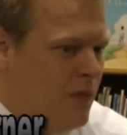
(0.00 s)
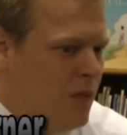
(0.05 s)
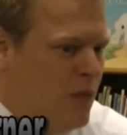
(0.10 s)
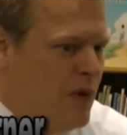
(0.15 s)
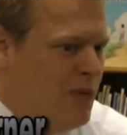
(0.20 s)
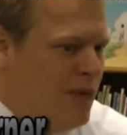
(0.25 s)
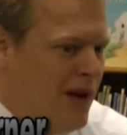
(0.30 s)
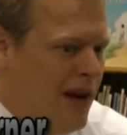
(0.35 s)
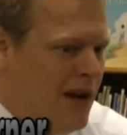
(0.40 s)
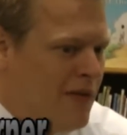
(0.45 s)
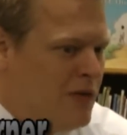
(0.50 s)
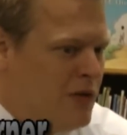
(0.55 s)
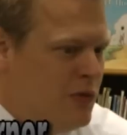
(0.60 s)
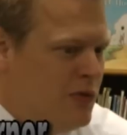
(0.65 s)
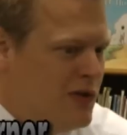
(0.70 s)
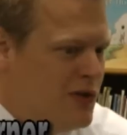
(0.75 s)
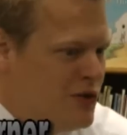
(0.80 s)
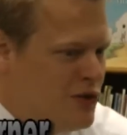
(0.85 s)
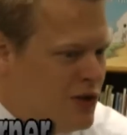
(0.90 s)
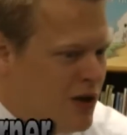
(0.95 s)
We would have
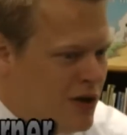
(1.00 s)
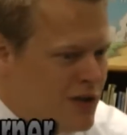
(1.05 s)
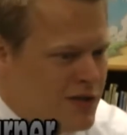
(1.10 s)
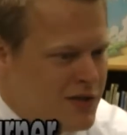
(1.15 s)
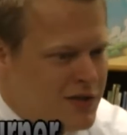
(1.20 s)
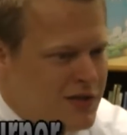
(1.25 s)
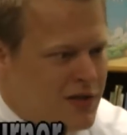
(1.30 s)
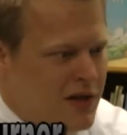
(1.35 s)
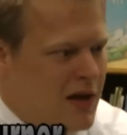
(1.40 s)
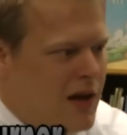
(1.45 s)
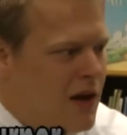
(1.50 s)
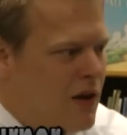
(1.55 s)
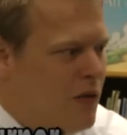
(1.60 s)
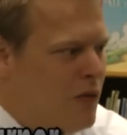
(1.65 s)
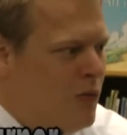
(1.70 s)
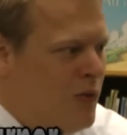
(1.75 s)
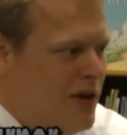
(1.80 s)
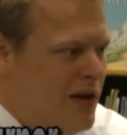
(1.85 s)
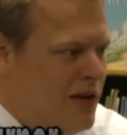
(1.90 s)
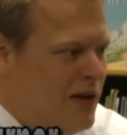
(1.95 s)
to adjust how
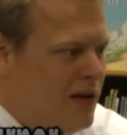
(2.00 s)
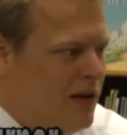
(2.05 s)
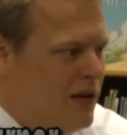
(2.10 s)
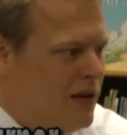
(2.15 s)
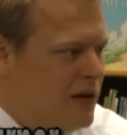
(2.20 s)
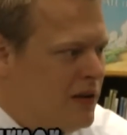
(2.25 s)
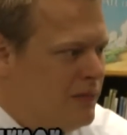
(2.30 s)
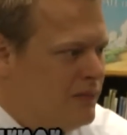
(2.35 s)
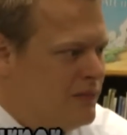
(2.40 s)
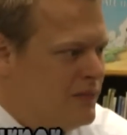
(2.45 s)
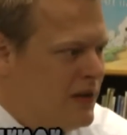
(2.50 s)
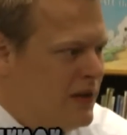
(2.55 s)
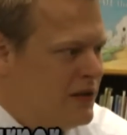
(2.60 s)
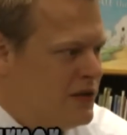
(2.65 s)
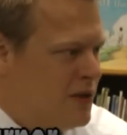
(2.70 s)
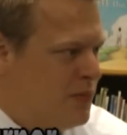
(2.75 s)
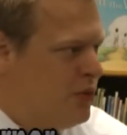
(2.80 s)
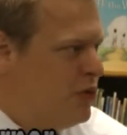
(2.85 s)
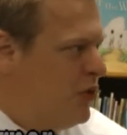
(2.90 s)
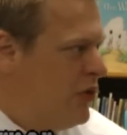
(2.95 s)
we
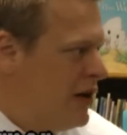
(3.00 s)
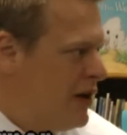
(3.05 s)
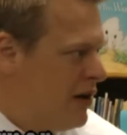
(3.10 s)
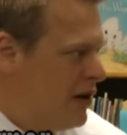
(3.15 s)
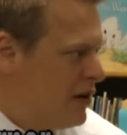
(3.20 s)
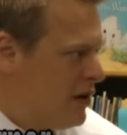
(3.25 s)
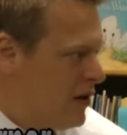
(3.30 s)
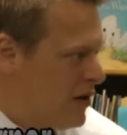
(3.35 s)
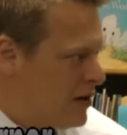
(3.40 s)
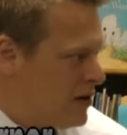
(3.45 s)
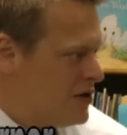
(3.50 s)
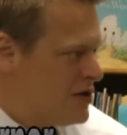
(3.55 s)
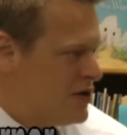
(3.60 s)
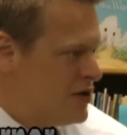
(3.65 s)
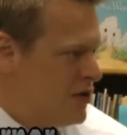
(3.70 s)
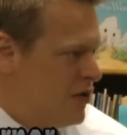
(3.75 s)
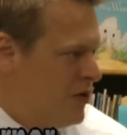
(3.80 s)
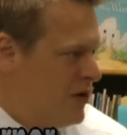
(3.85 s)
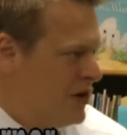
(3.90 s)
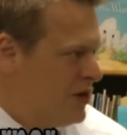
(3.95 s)
deploy our
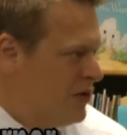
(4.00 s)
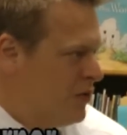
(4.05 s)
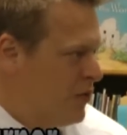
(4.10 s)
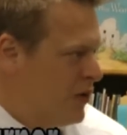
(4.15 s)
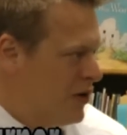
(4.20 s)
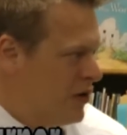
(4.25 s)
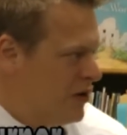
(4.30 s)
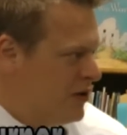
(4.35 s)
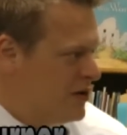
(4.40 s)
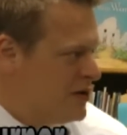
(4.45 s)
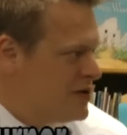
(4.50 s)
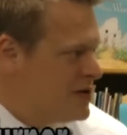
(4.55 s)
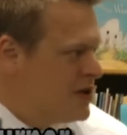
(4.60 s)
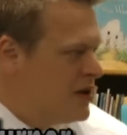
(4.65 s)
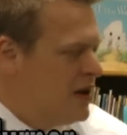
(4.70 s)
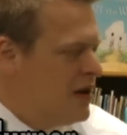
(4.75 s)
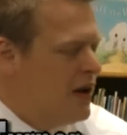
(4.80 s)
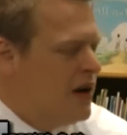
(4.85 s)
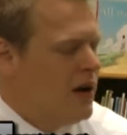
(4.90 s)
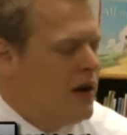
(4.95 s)
custodial workers,
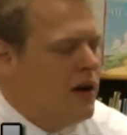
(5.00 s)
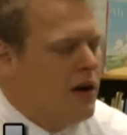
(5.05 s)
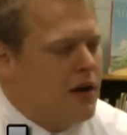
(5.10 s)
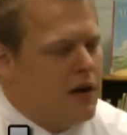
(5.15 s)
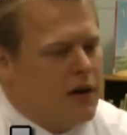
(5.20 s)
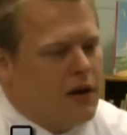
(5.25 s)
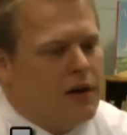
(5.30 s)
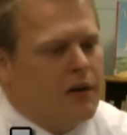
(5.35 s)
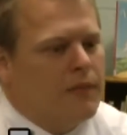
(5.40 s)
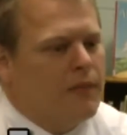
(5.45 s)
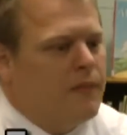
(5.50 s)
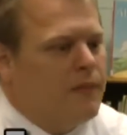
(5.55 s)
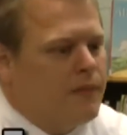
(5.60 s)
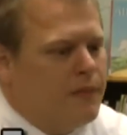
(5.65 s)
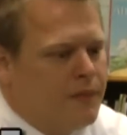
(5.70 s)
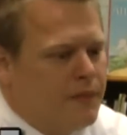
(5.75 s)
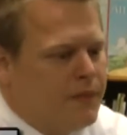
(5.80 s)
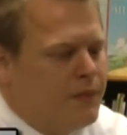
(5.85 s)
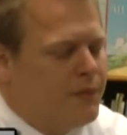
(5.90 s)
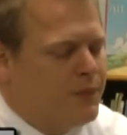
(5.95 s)

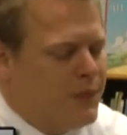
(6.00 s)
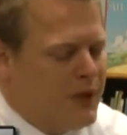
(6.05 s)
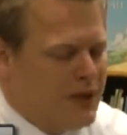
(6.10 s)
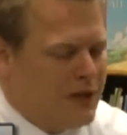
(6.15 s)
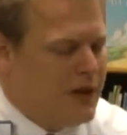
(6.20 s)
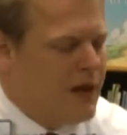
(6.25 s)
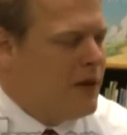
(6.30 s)
but